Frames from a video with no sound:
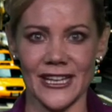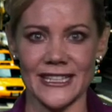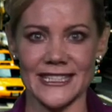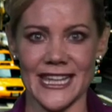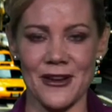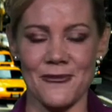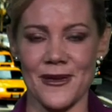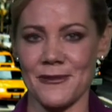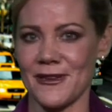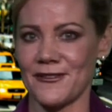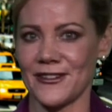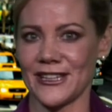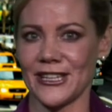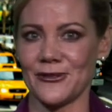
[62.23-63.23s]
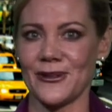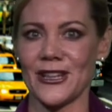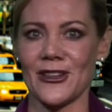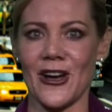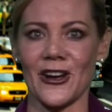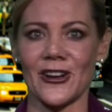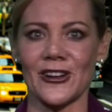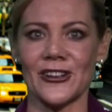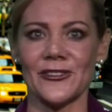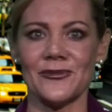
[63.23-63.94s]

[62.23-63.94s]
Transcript: I'd say, or maybe even a little bit longer,